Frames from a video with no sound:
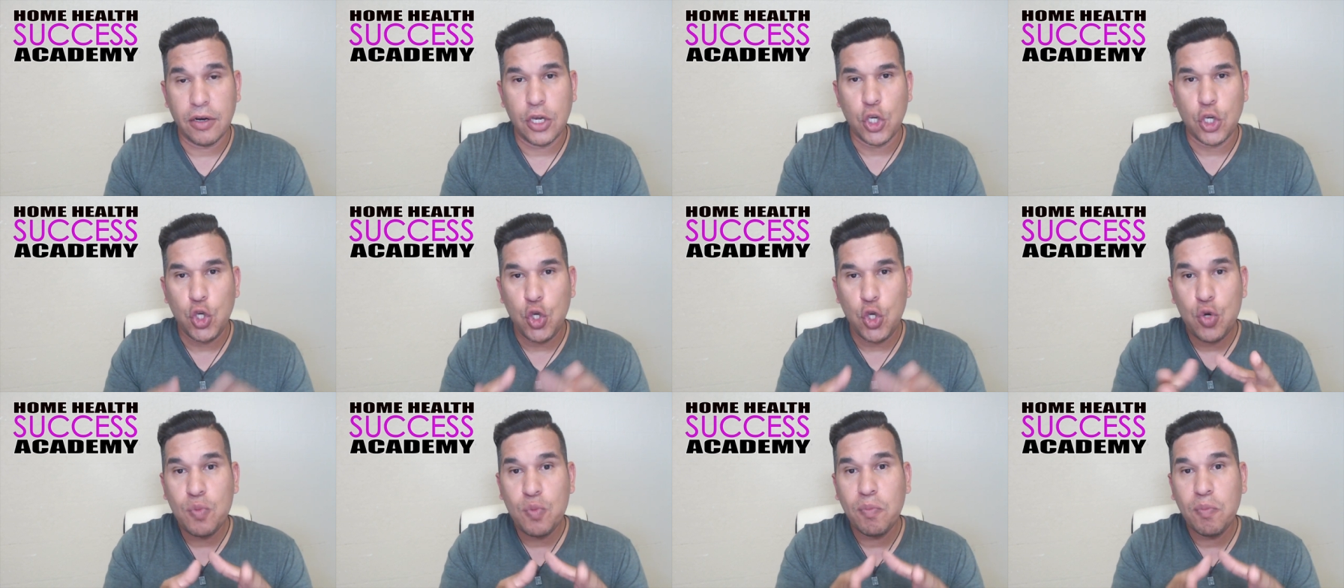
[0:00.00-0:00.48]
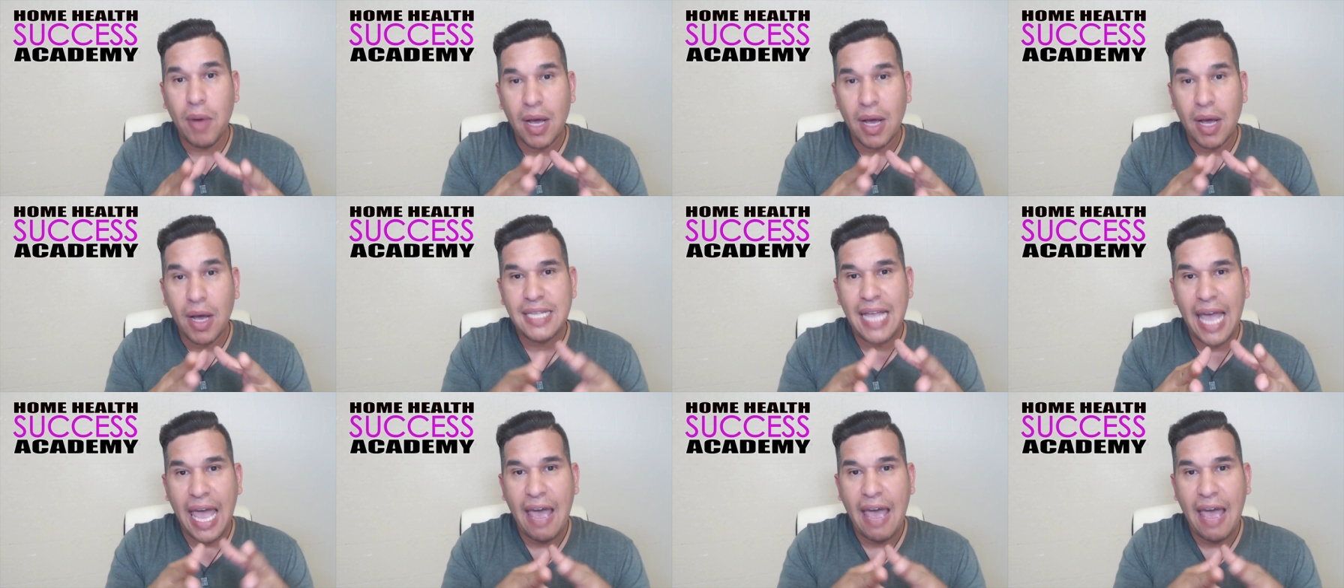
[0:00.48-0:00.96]
you
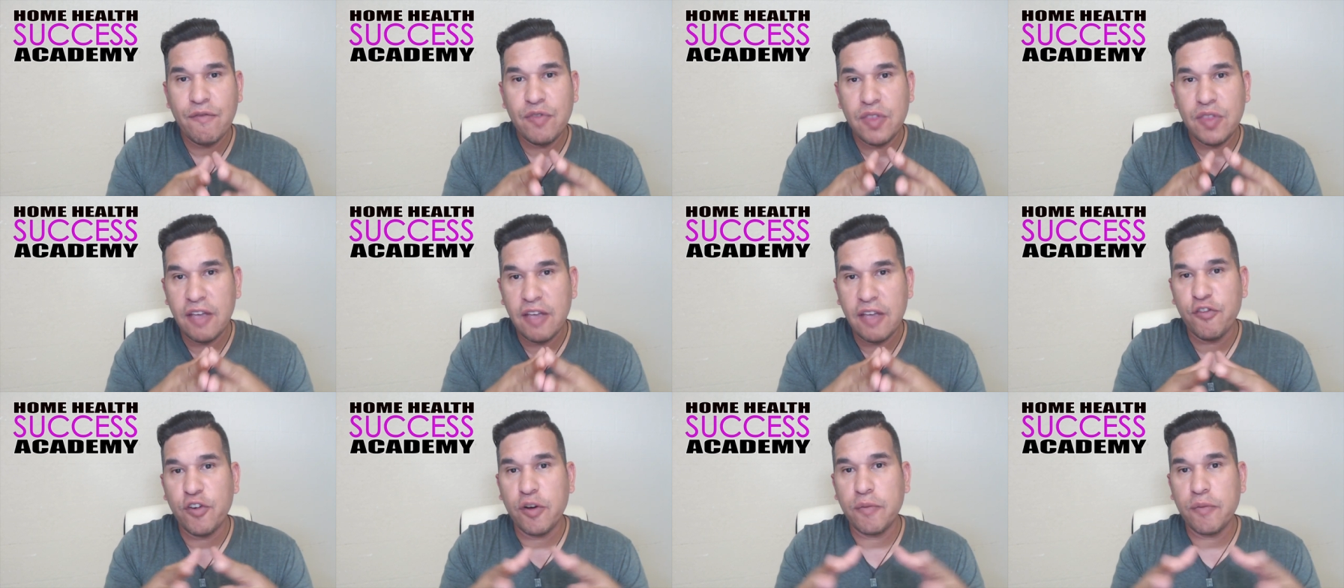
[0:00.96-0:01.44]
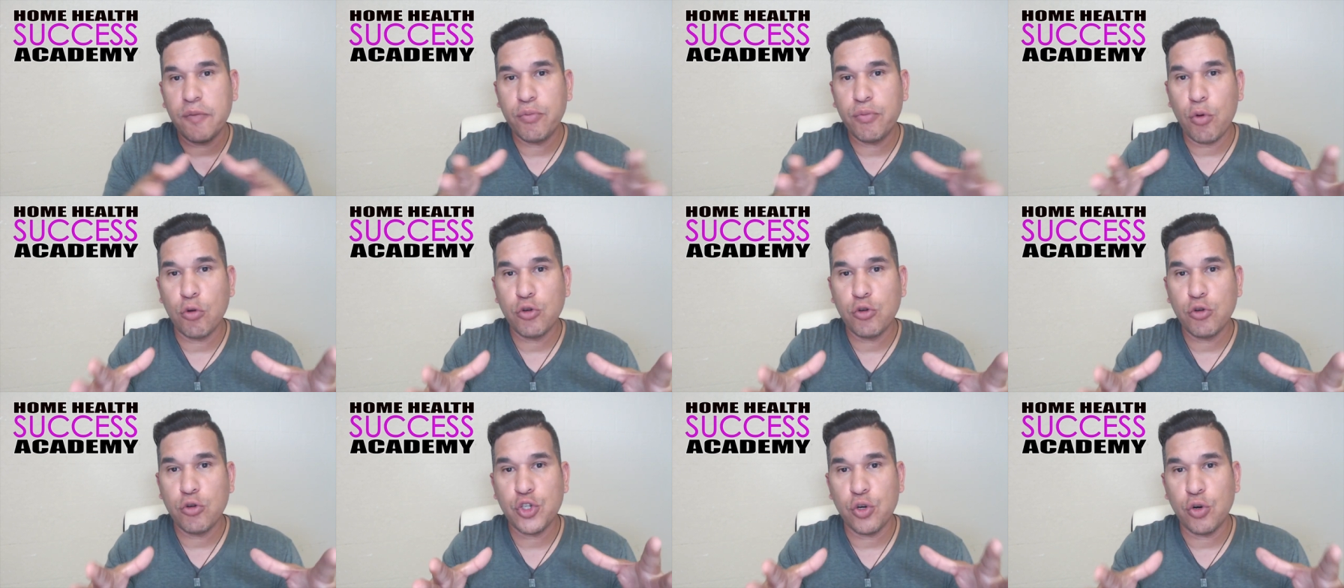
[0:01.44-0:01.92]
must have different
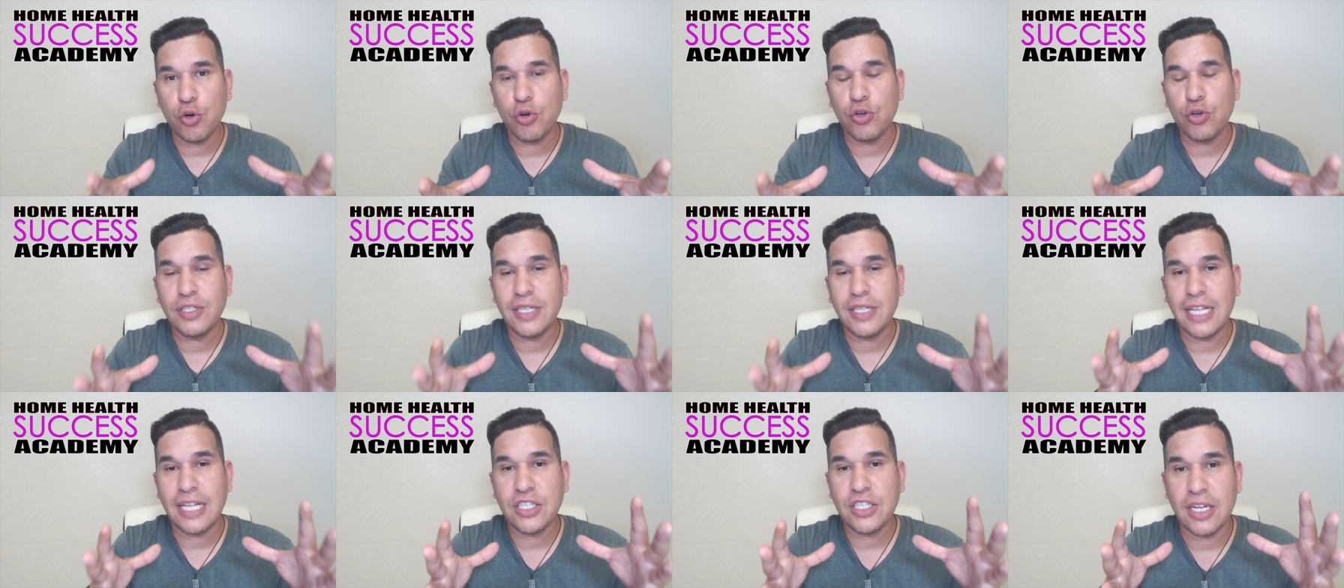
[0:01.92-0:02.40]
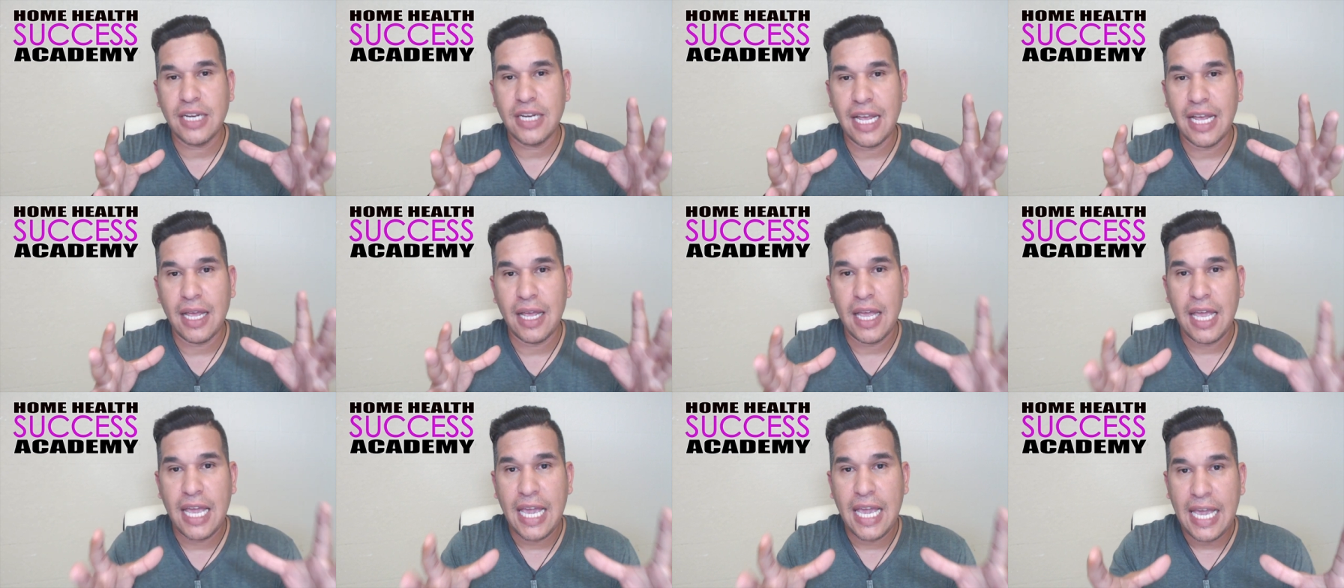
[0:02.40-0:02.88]
brochures that's
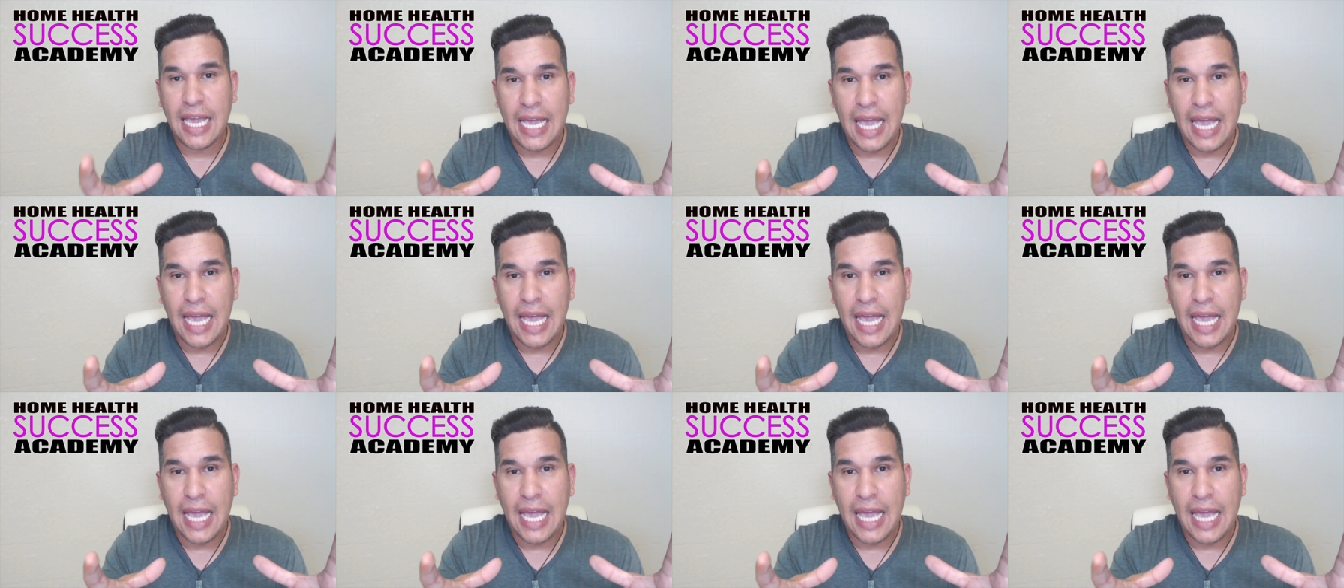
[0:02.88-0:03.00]
gonna